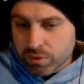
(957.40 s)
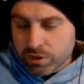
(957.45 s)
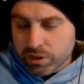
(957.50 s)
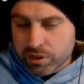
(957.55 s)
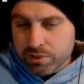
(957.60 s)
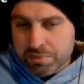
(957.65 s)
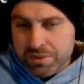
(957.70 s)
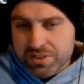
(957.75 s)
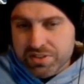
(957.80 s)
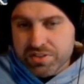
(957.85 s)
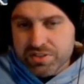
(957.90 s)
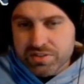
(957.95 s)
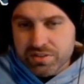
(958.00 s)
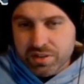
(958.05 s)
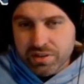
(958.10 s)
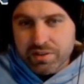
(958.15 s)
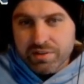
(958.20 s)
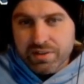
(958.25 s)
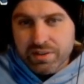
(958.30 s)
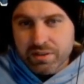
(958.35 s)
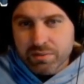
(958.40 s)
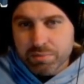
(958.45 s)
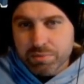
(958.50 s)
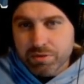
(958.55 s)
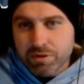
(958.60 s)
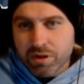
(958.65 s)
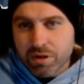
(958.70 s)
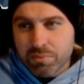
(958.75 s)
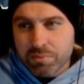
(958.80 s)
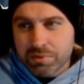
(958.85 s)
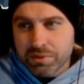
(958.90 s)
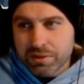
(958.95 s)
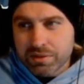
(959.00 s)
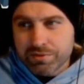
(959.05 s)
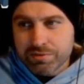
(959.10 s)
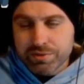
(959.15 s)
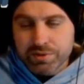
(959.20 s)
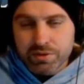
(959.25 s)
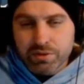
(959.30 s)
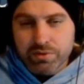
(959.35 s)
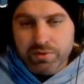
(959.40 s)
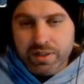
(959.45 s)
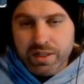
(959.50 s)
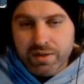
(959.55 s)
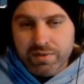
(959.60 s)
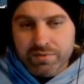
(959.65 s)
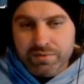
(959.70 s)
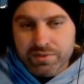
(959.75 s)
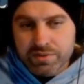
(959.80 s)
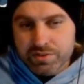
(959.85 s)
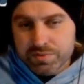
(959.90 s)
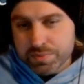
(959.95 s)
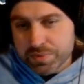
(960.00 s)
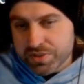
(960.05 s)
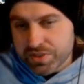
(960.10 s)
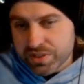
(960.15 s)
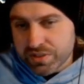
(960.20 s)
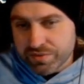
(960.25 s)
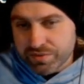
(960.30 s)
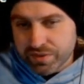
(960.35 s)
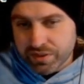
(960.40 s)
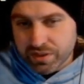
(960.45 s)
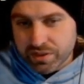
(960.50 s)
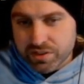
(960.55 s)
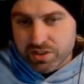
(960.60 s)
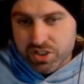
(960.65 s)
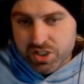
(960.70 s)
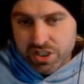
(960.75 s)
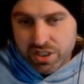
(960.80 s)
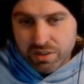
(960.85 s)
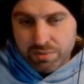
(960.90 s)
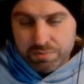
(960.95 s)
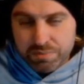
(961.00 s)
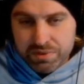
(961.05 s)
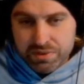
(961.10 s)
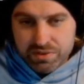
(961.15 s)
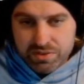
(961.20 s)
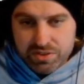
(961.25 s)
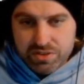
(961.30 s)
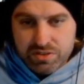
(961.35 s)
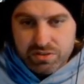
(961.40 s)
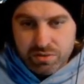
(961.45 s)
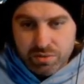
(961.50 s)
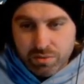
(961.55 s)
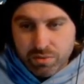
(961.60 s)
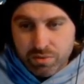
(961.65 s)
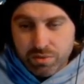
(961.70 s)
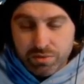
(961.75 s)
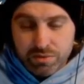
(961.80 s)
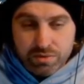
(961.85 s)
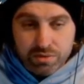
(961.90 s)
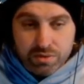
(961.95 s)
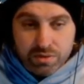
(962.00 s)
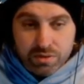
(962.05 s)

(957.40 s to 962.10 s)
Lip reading: be stuck there probably if we don't have the specific champions or